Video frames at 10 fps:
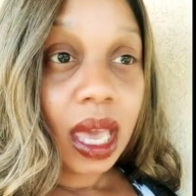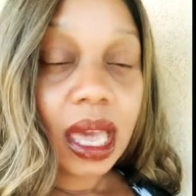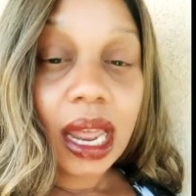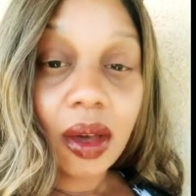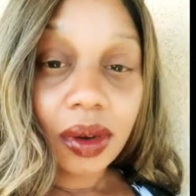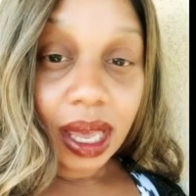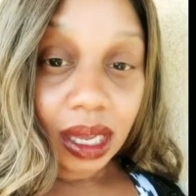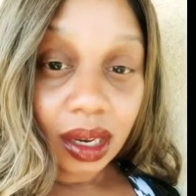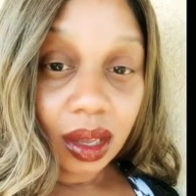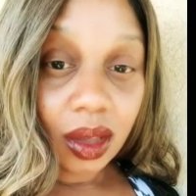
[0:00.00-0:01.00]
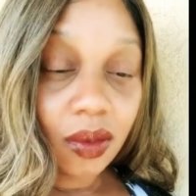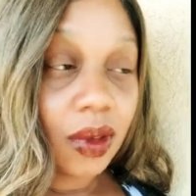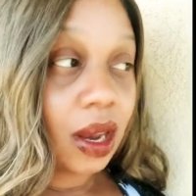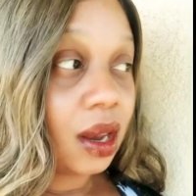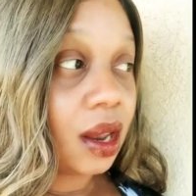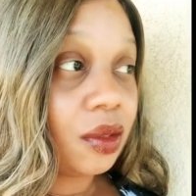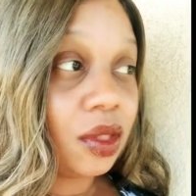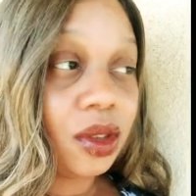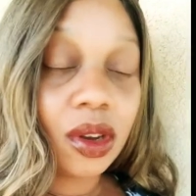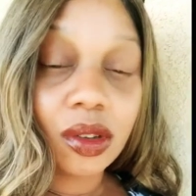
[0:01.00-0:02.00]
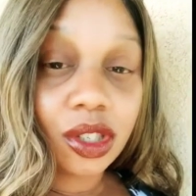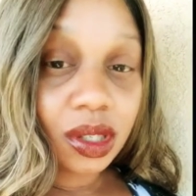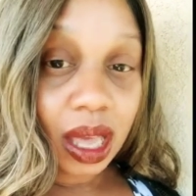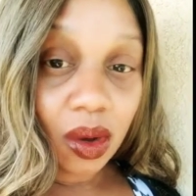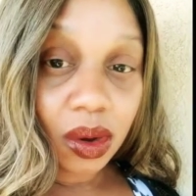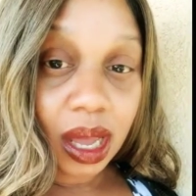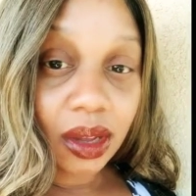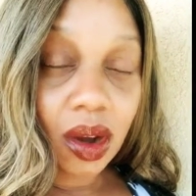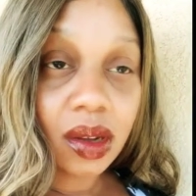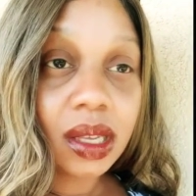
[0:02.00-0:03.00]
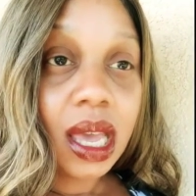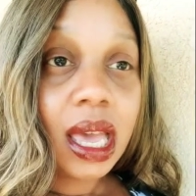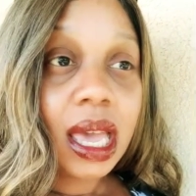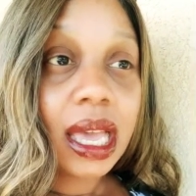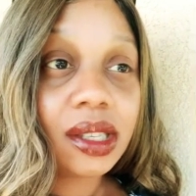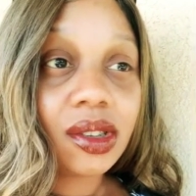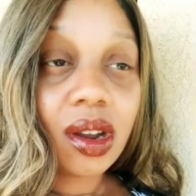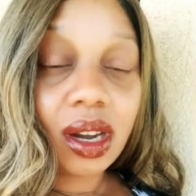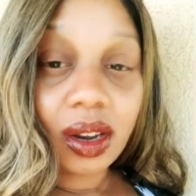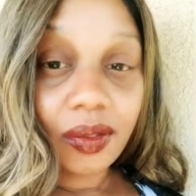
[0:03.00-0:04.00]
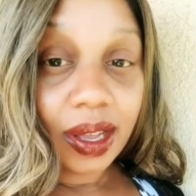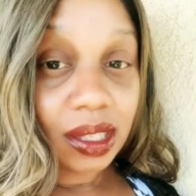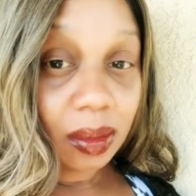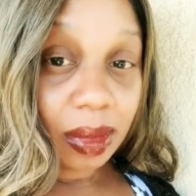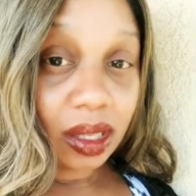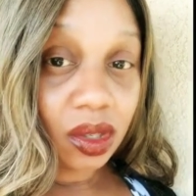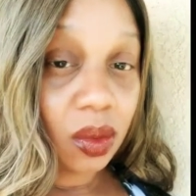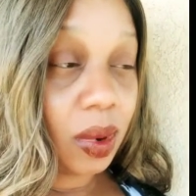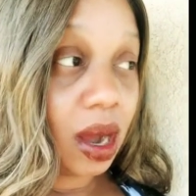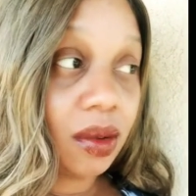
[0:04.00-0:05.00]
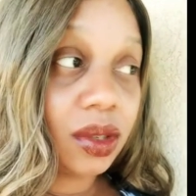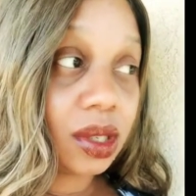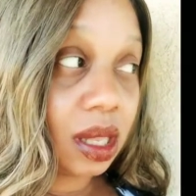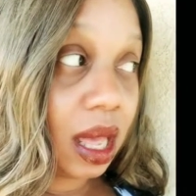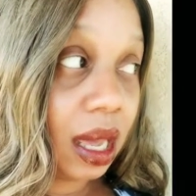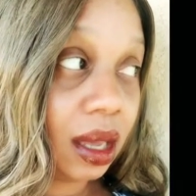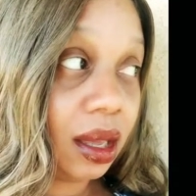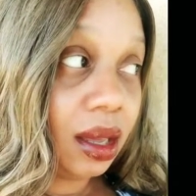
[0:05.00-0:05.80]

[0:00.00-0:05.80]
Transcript: and how negative and, just that whole 9 yards, it started affecting me to where I was just like